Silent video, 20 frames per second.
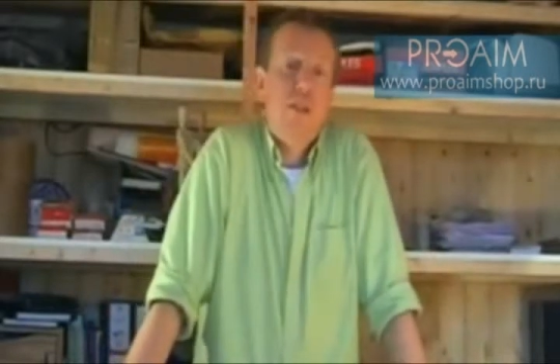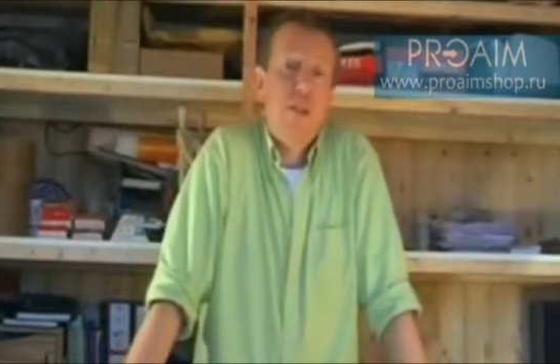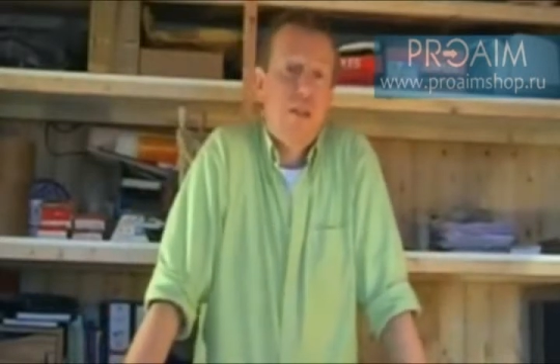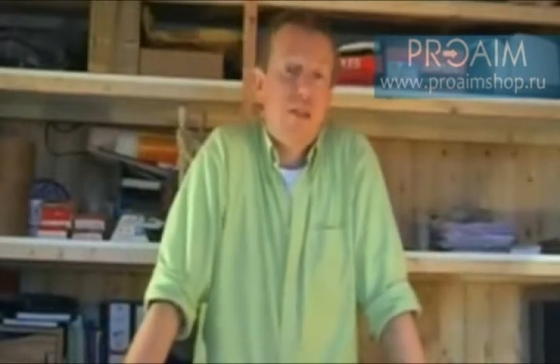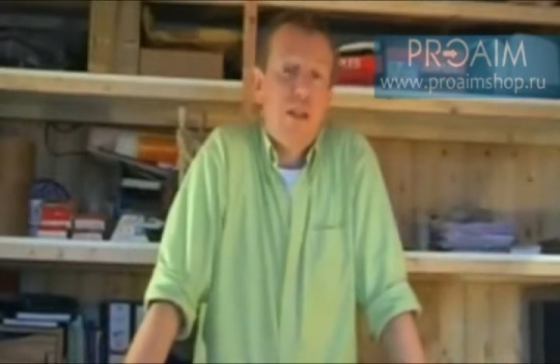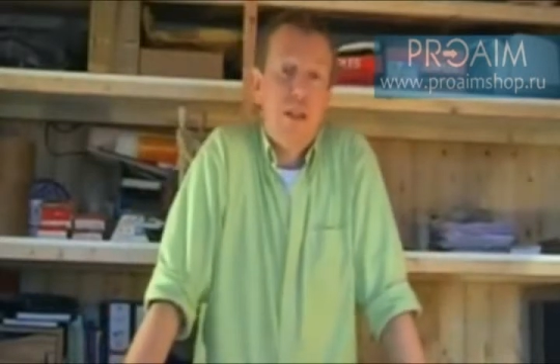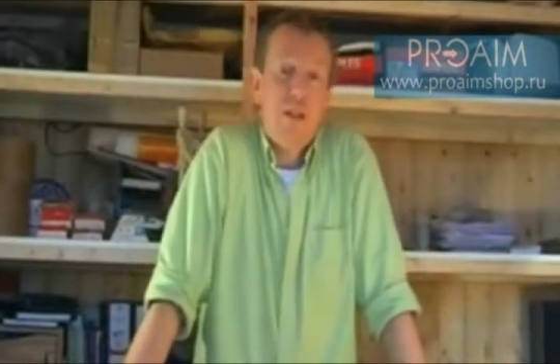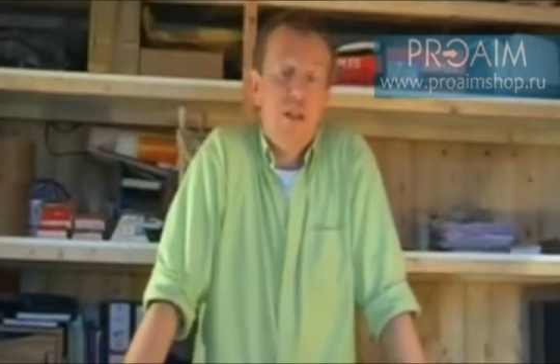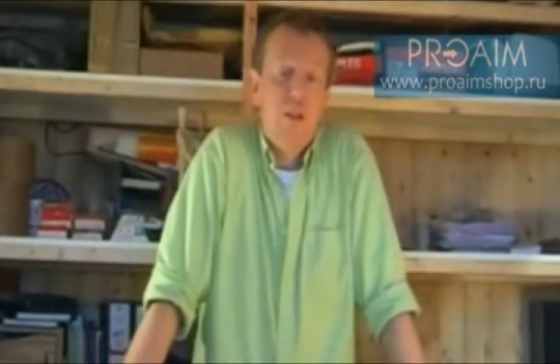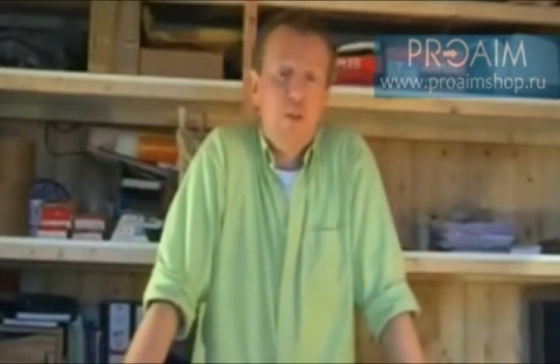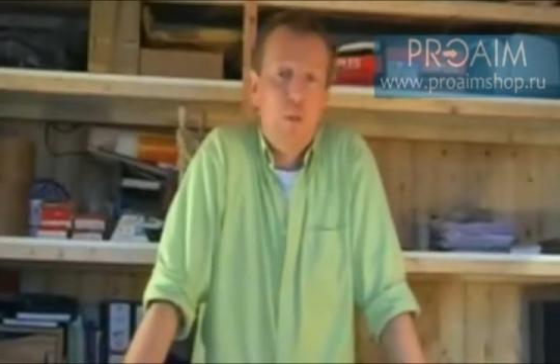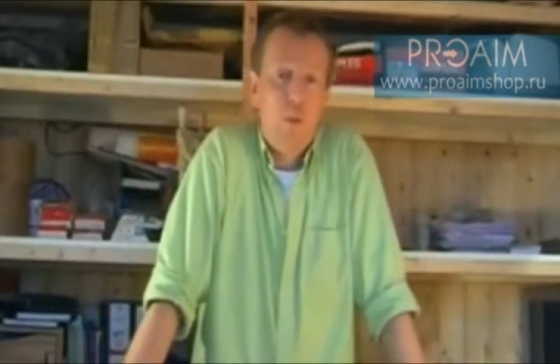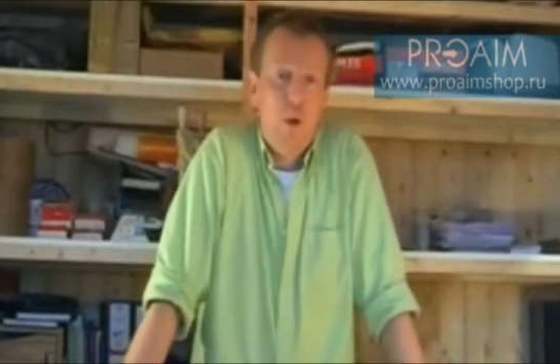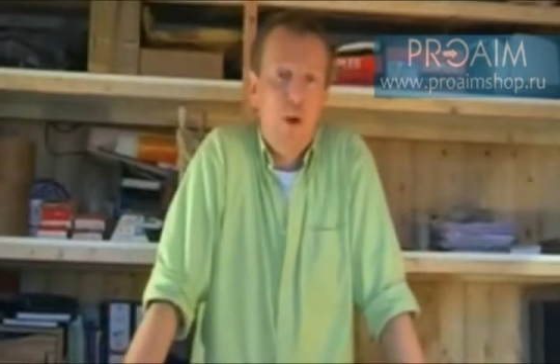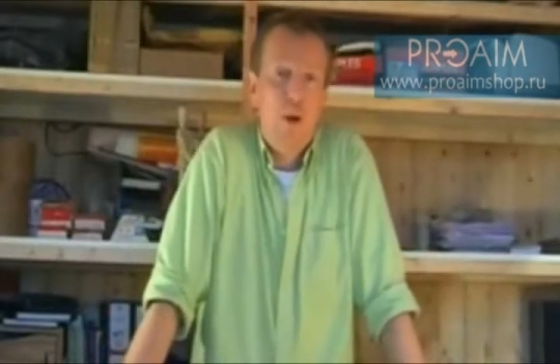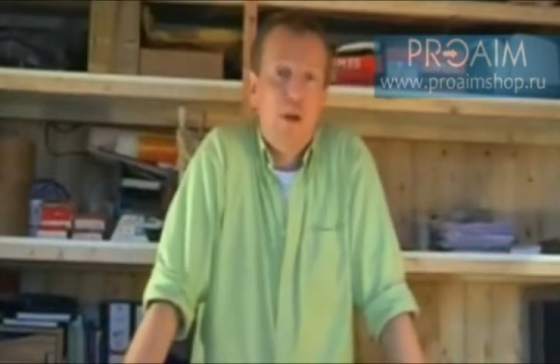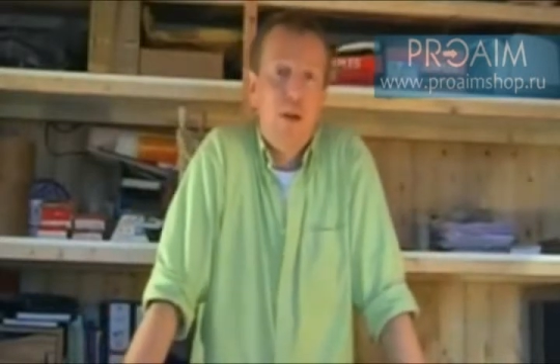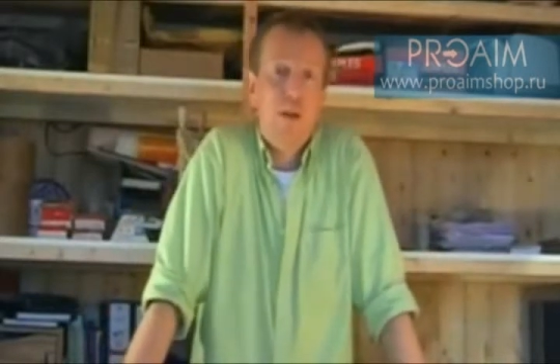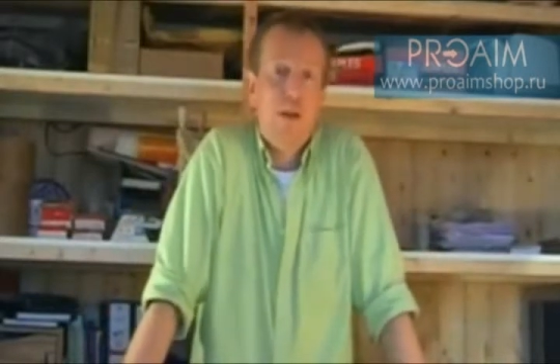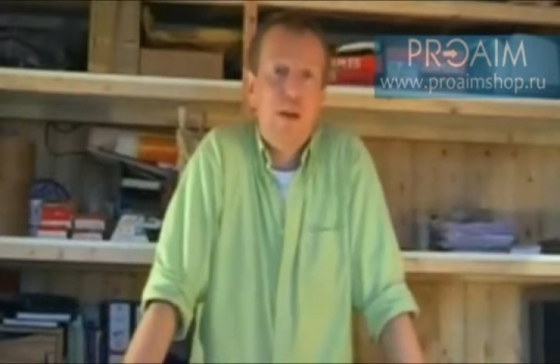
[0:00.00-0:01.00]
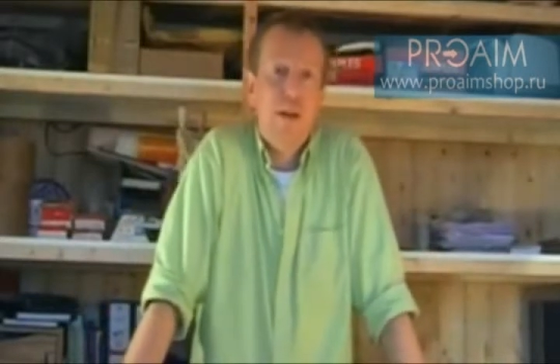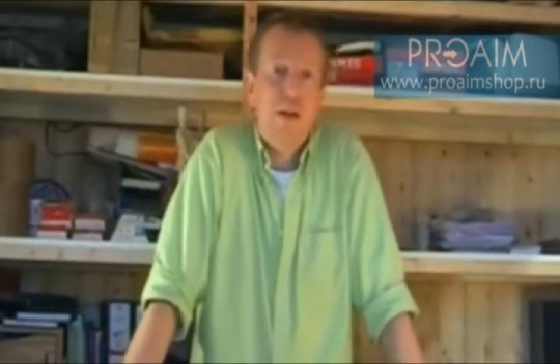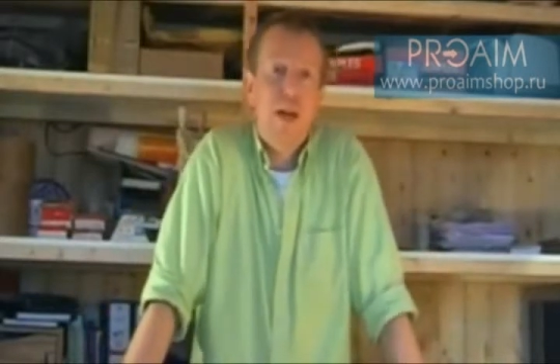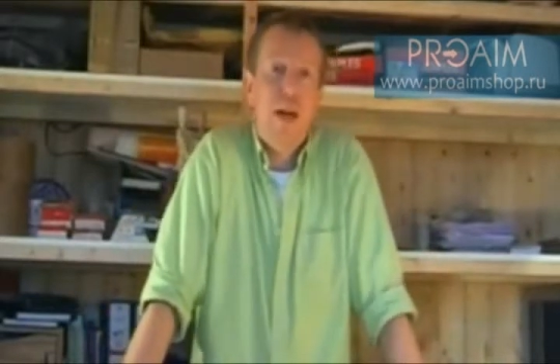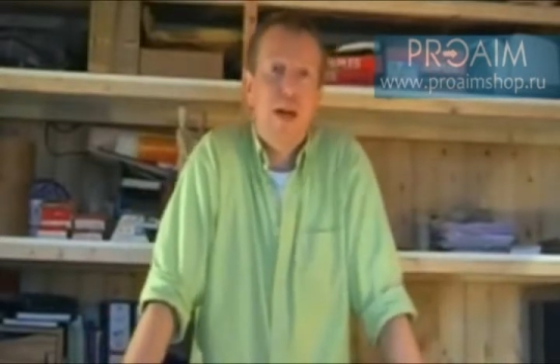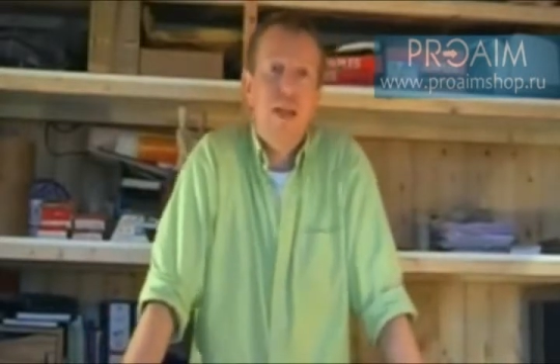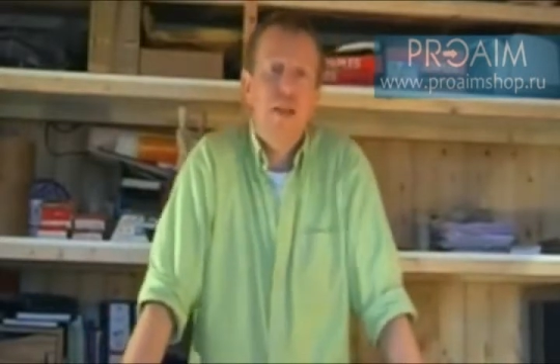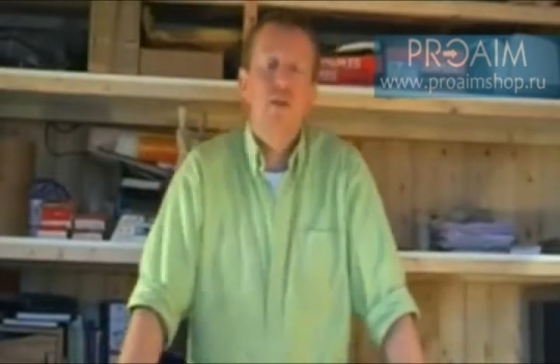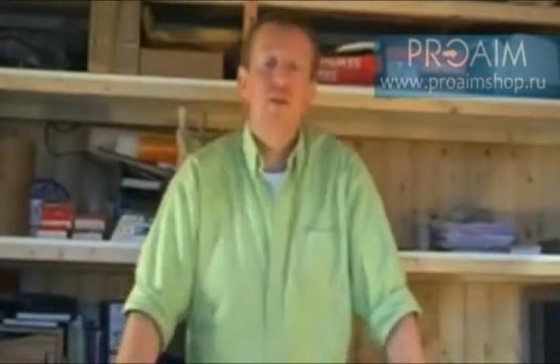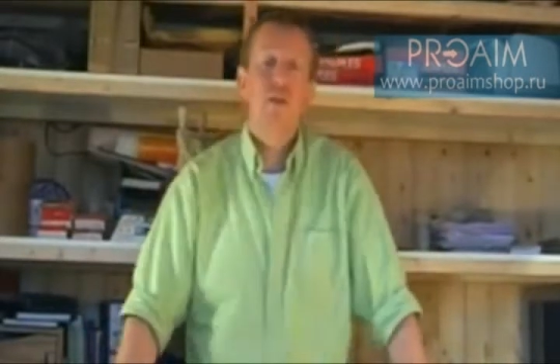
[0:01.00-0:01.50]
It doesn't actually work like
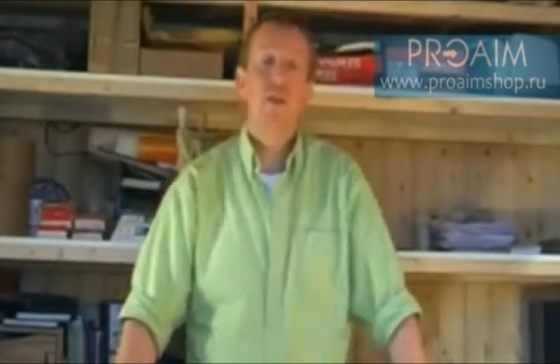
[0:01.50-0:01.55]
that.